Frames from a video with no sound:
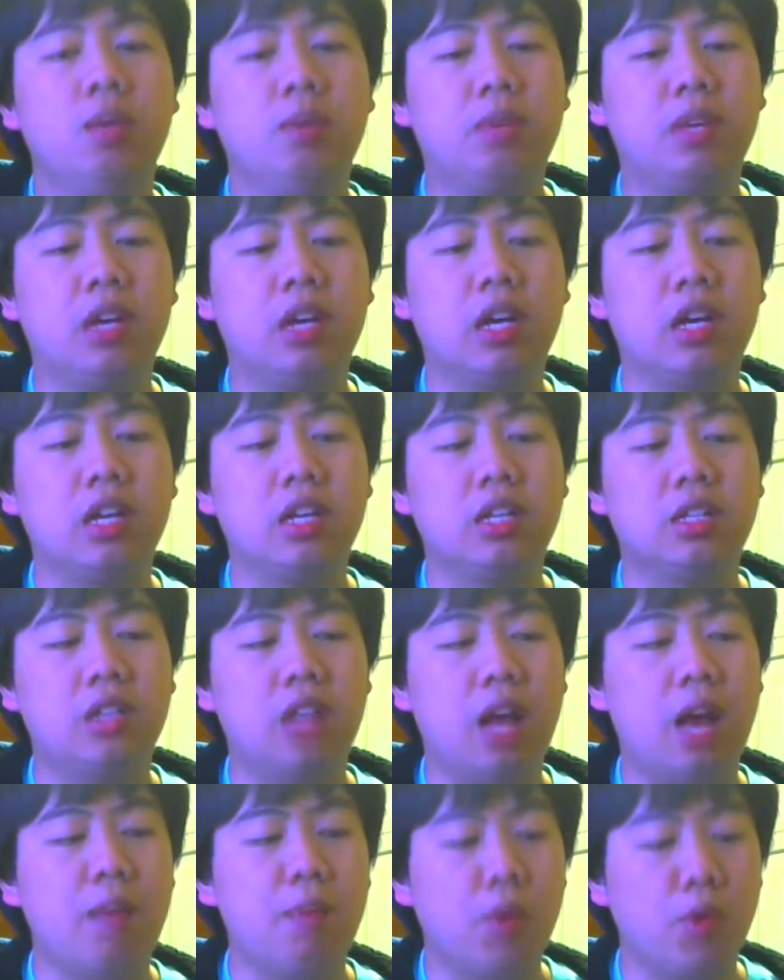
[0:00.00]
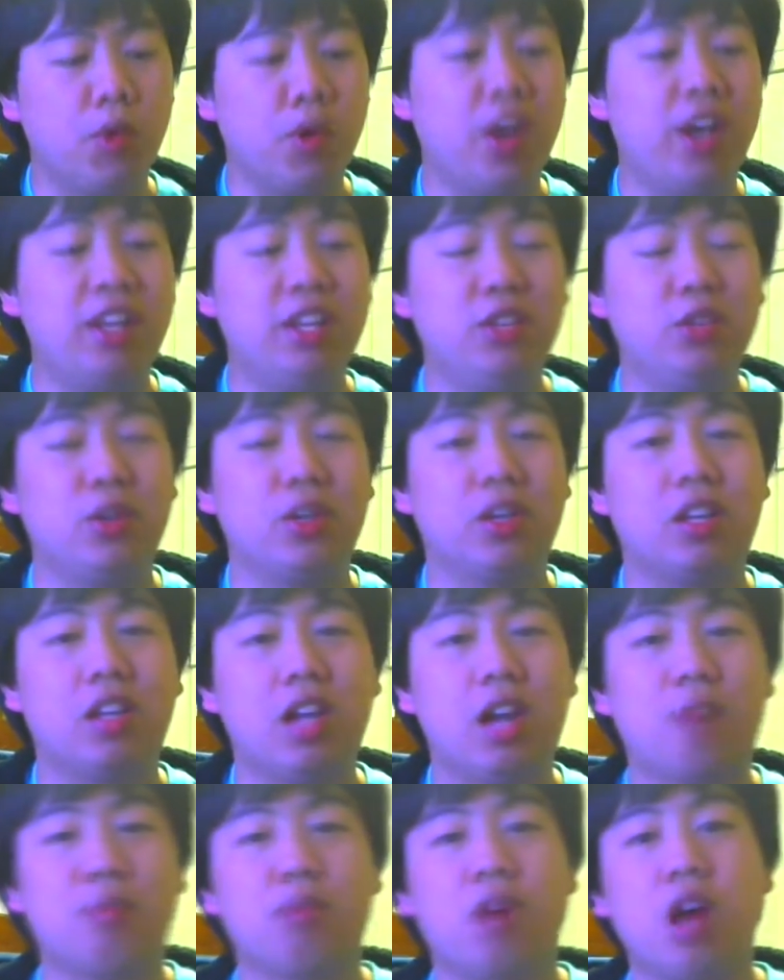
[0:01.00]
because I'm already doing a
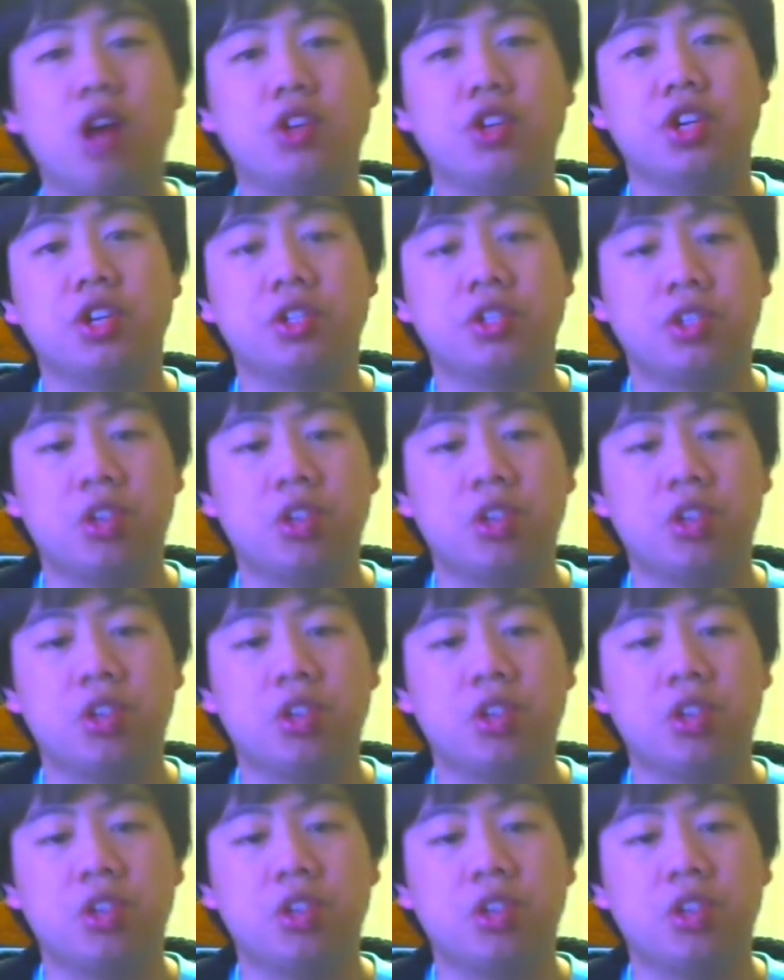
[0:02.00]
lot of projects.